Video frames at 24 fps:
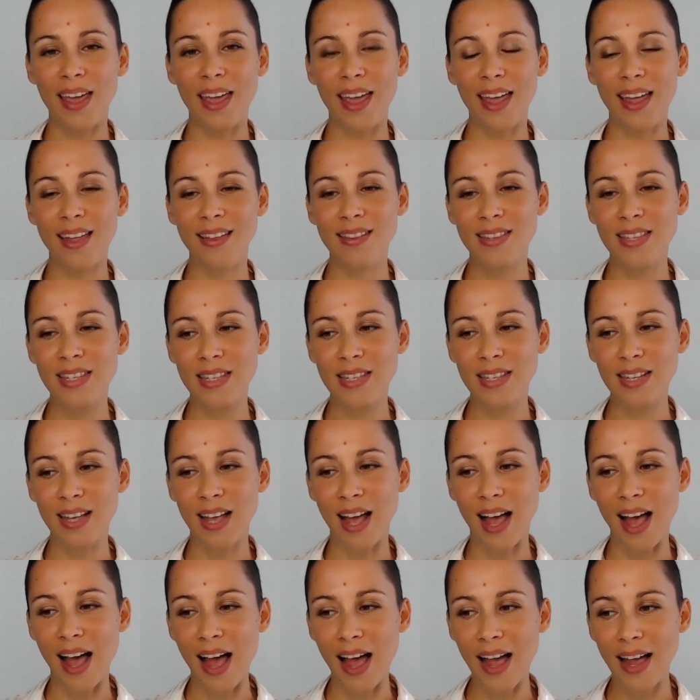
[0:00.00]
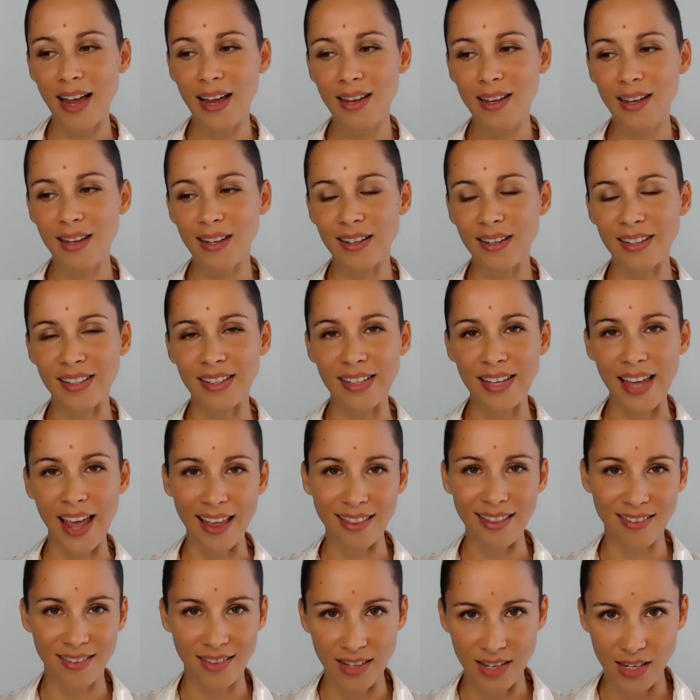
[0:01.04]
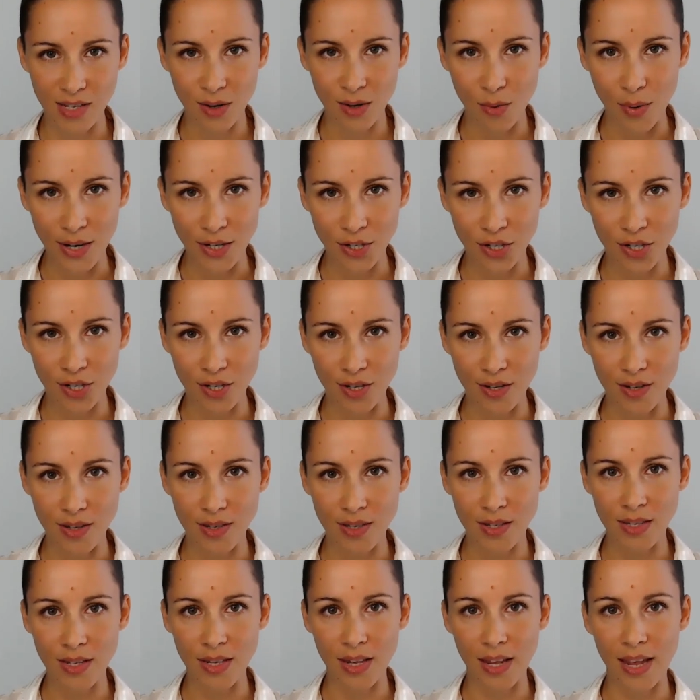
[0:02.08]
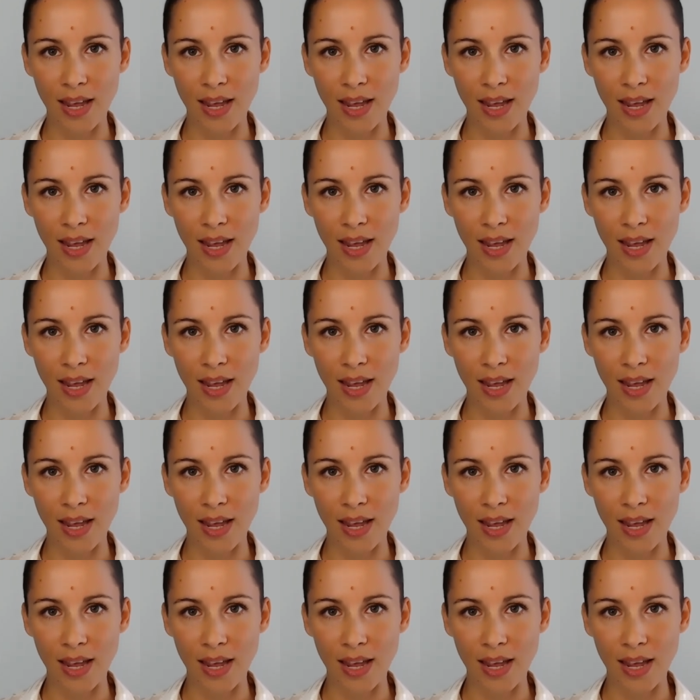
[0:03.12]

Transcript: And I get these questions,